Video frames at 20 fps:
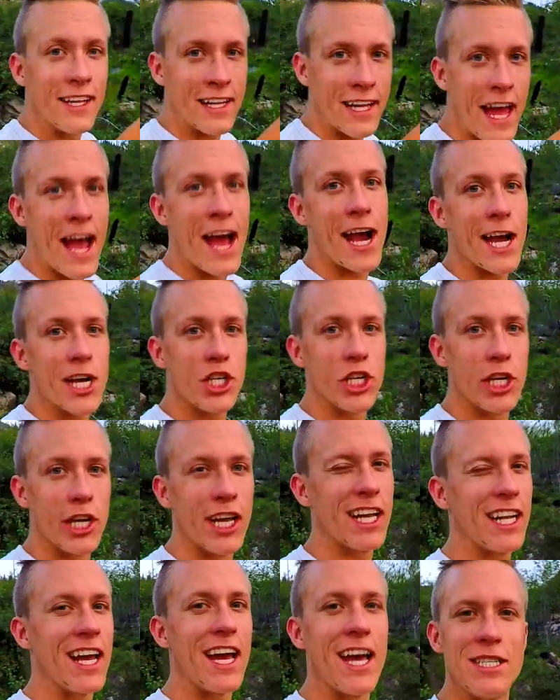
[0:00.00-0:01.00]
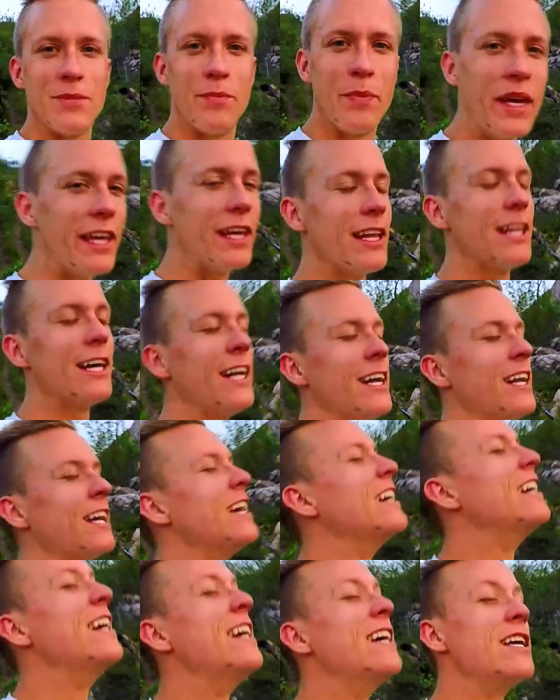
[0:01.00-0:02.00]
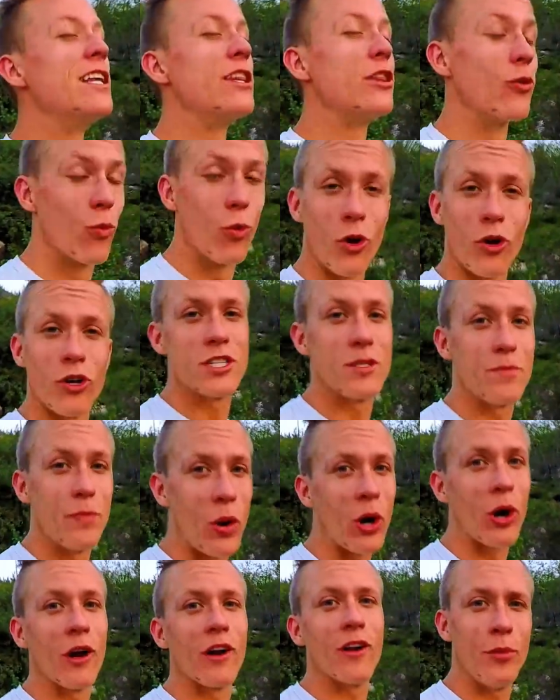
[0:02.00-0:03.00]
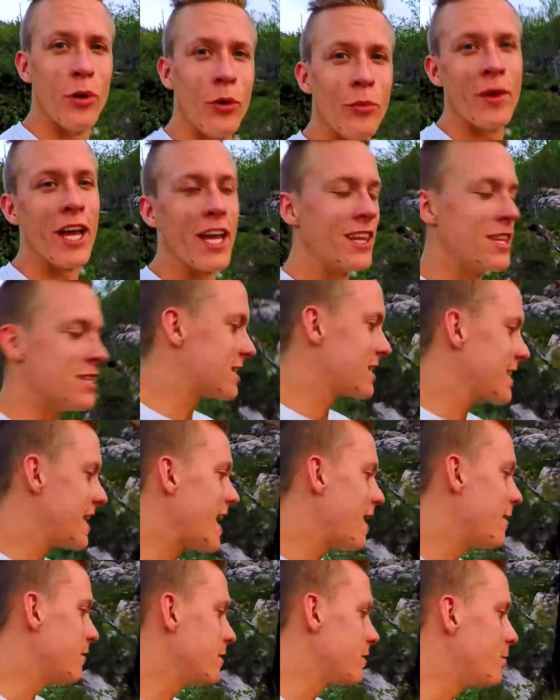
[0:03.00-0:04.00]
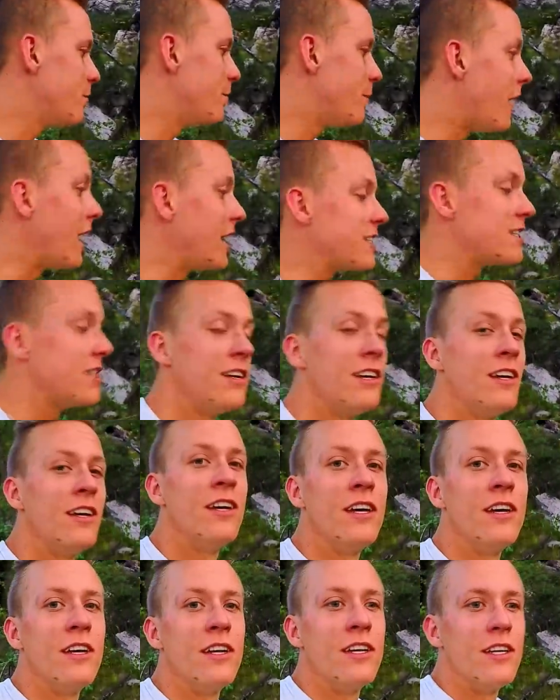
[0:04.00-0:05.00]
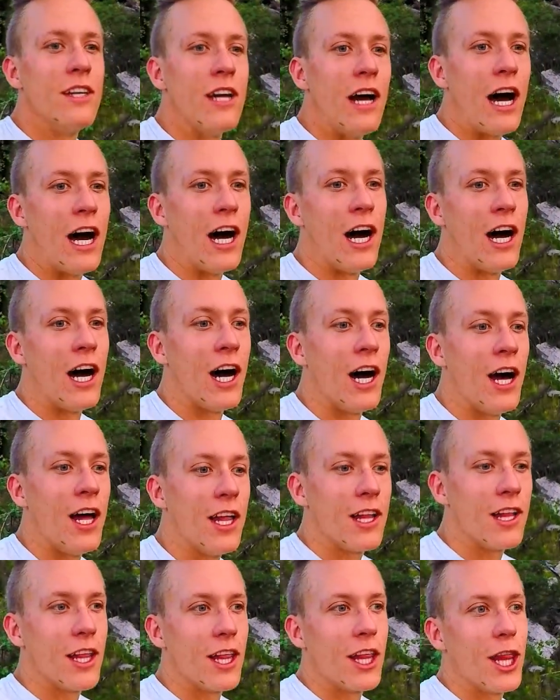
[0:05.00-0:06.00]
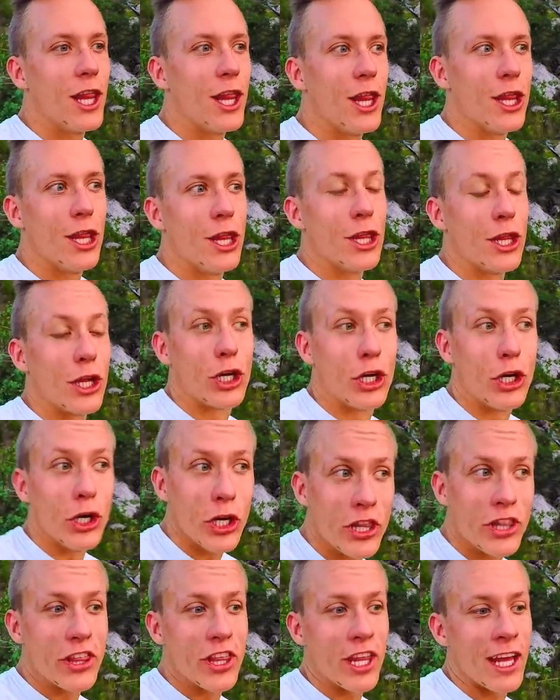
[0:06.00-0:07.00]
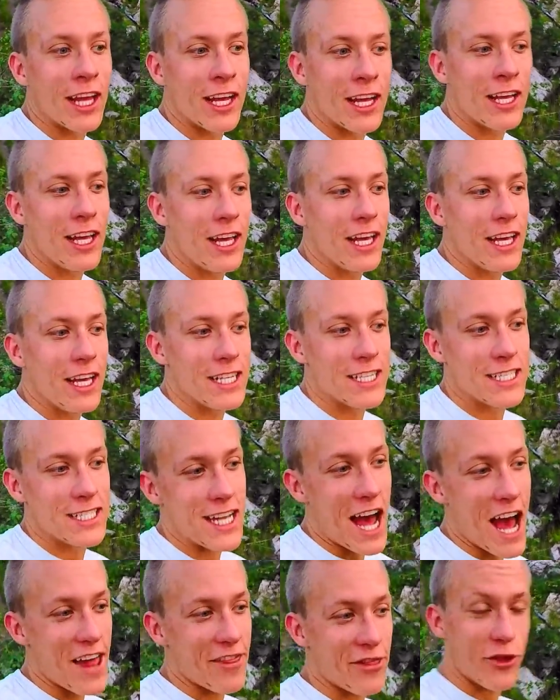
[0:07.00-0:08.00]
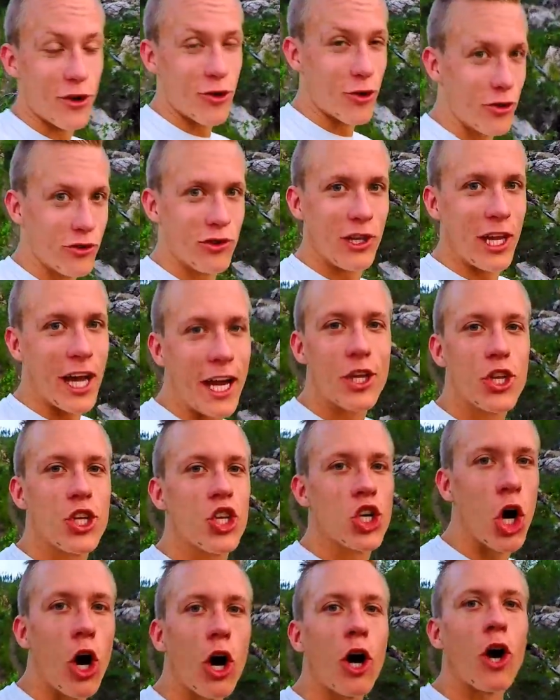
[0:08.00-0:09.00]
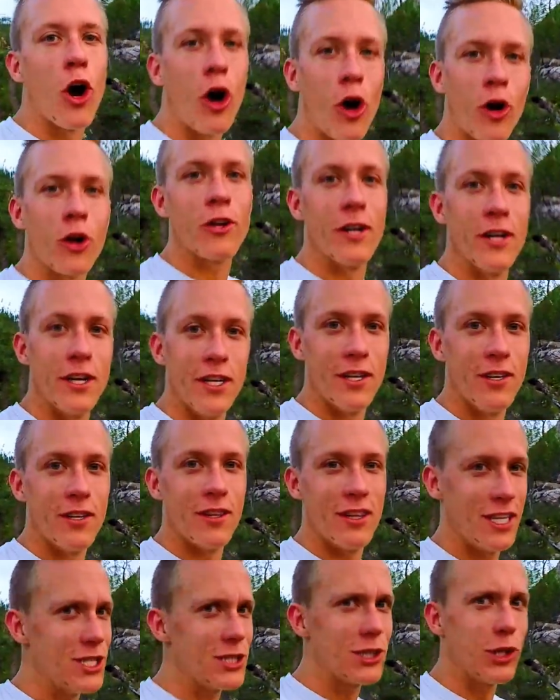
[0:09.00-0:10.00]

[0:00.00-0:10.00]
and ashy, and I had to peel it. The worst part about making this cabin, but the good thing is that they're like char hardened. These